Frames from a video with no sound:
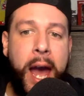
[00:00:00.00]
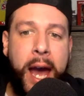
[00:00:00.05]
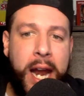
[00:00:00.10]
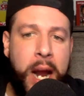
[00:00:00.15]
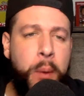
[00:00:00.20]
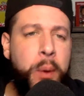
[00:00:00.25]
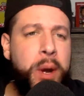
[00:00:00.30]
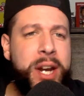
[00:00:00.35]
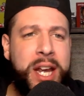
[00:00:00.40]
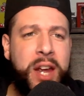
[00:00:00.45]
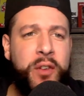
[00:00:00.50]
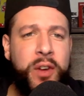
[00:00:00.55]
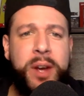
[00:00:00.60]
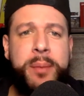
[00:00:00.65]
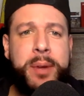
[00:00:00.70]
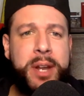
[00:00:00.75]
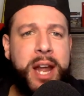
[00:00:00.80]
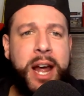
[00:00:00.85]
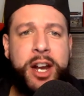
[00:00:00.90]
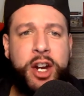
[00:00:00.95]
And I want to give
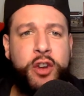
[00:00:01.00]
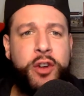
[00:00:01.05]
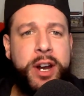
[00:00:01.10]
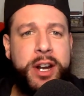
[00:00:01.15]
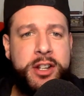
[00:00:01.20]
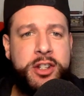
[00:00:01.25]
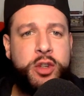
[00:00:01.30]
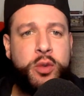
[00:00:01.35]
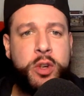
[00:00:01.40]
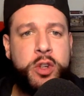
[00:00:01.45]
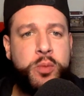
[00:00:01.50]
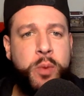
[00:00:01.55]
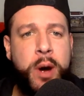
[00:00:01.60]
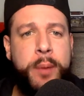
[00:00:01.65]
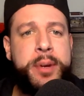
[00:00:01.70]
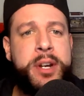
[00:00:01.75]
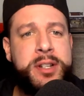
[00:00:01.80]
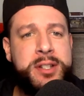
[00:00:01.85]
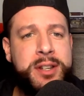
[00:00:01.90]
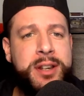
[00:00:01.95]
him a lot of credit too as
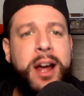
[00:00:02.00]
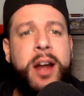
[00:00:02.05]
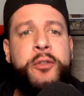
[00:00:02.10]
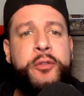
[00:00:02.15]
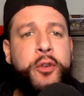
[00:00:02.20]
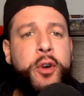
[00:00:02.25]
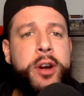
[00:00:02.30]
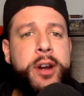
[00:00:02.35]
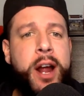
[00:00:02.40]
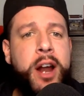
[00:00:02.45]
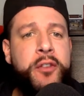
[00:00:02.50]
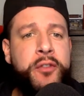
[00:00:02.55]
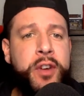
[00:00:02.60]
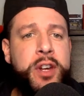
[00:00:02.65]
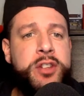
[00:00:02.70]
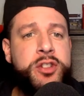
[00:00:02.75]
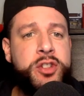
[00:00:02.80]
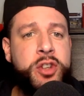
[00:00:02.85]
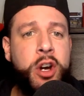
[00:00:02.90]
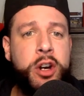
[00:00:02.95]
well because a lot of 49er
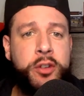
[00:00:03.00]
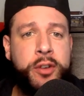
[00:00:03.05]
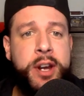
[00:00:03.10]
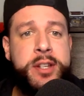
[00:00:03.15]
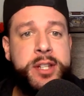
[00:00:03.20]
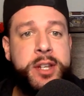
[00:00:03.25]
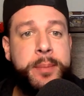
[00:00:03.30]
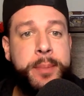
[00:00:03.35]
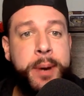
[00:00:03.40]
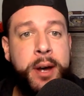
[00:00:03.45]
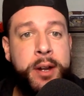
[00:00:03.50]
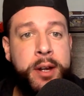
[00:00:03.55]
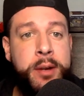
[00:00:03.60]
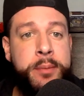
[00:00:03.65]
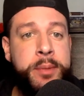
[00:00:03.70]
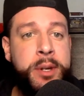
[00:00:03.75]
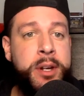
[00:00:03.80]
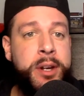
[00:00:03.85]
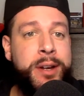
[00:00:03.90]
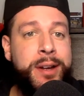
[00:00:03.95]
fans talk crazy about
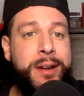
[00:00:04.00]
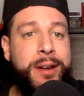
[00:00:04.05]
him.